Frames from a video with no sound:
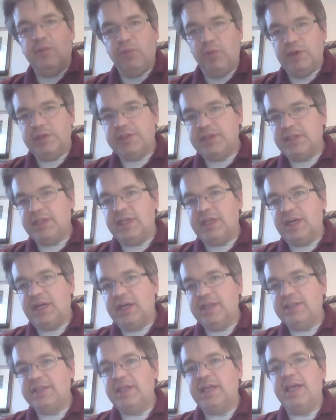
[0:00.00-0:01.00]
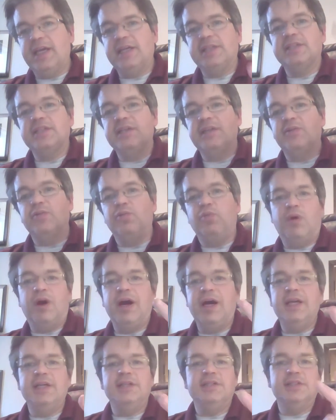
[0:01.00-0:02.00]
what's the context, and
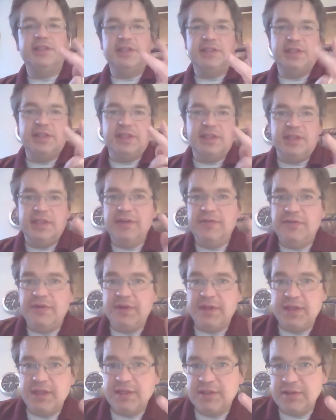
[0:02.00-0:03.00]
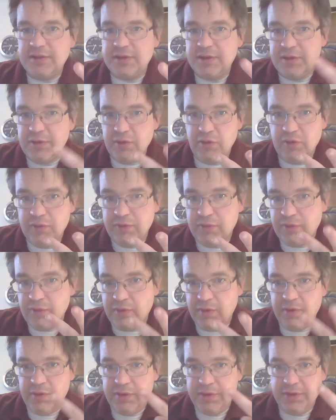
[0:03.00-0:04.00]
why is it significant to the
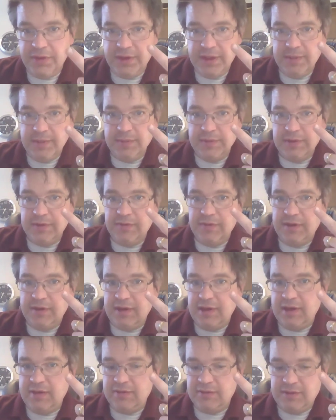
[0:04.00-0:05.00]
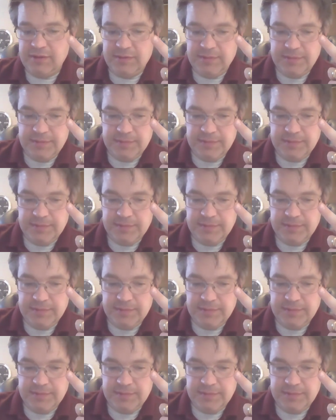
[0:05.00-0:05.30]
overall themes of the novel.